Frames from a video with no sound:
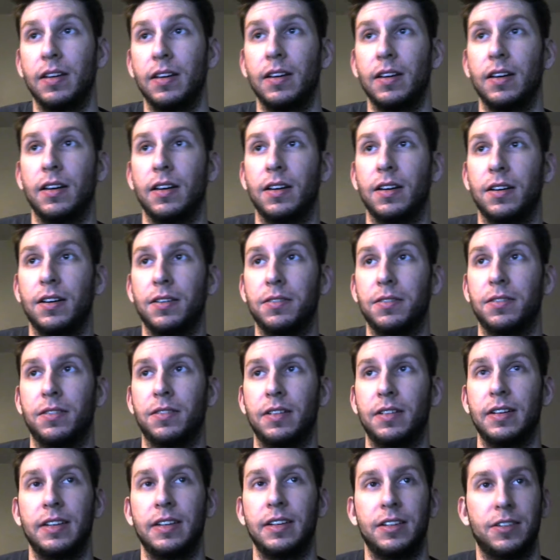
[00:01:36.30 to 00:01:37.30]

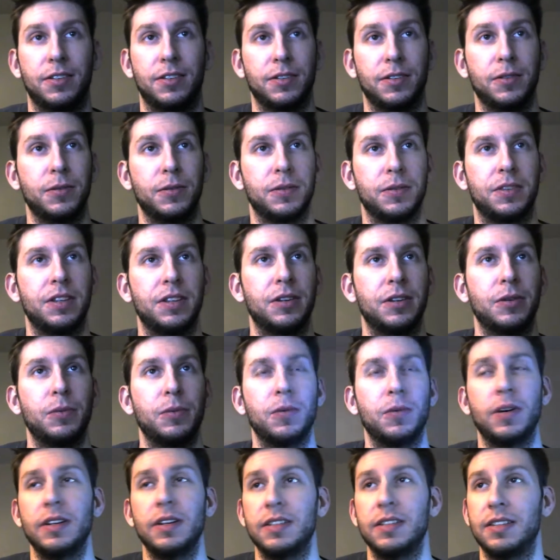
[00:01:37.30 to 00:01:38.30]
Alright, so there it
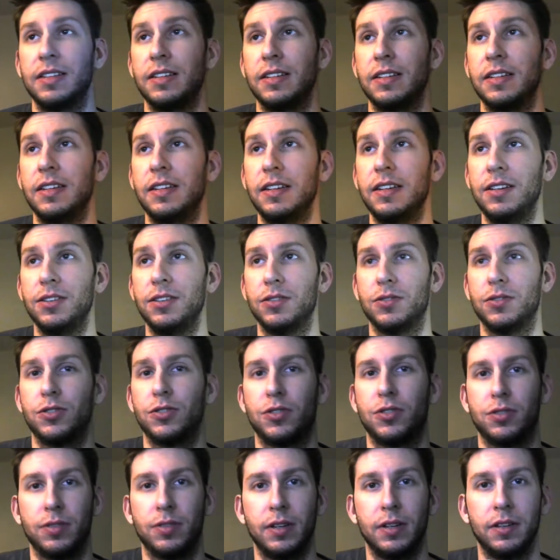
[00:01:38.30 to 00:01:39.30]
was, the teaser
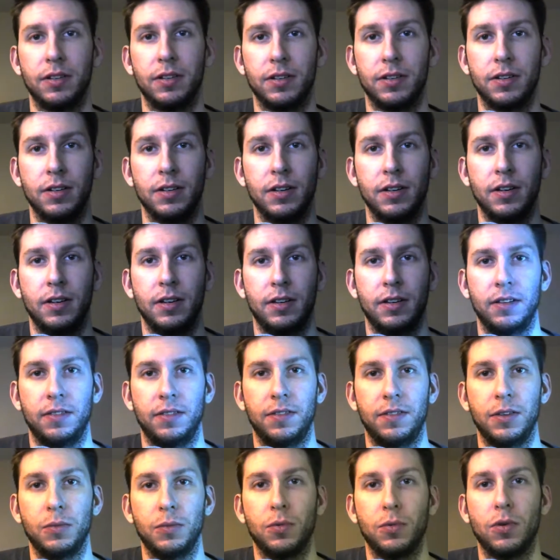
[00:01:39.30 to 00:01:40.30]
trailer for
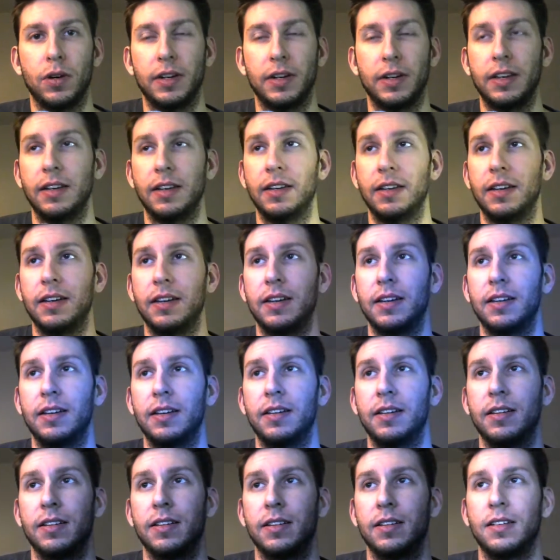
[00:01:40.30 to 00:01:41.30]
The Walking Dead
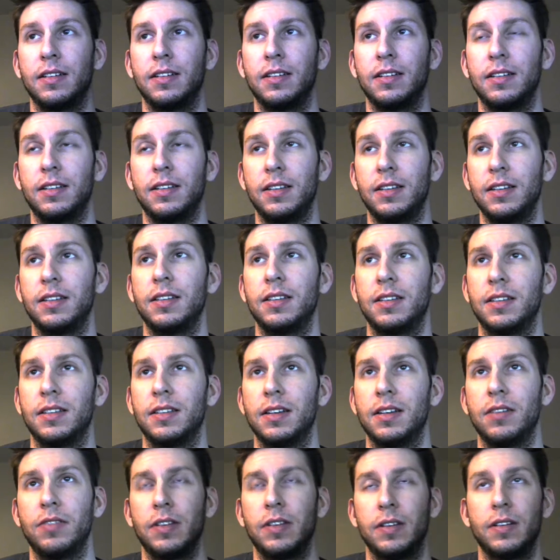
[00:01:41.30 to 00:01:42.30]
Season
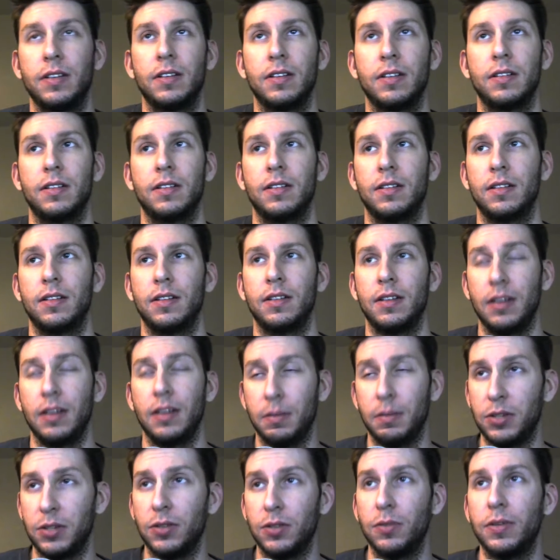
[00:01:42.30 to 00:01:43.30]
7,
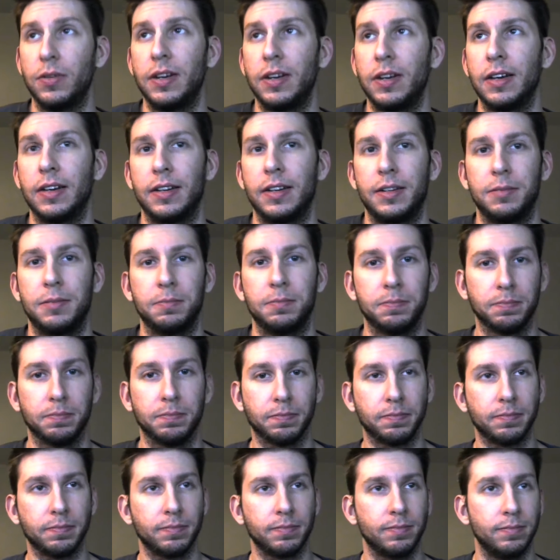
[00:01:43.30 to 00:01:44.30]
Episode 9.
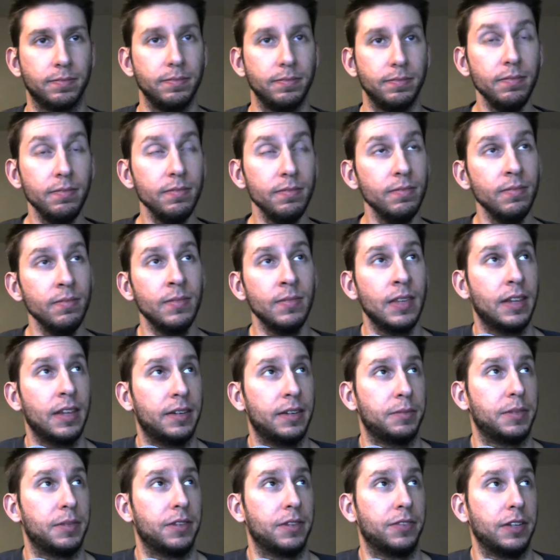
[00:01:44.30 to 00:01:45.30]
I'm
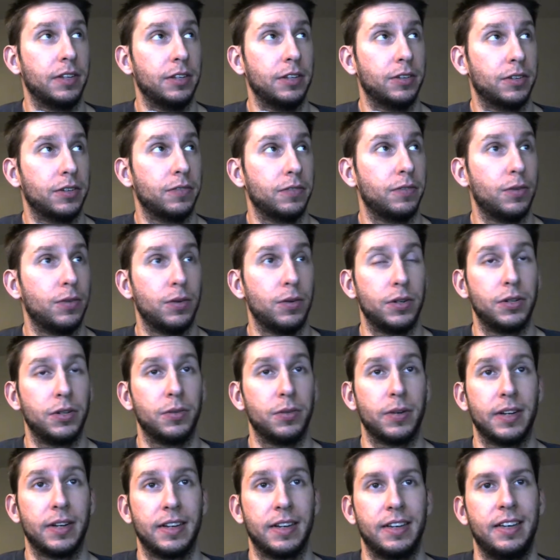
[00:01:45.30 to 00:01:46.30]
definitely looking forward to
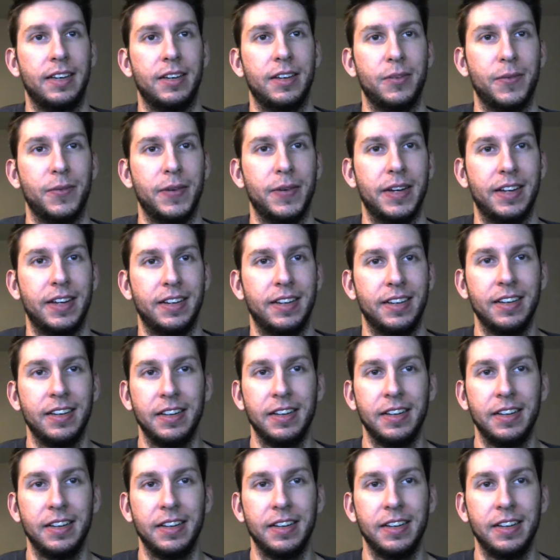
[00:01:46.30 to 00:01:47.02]
it, I can't wait.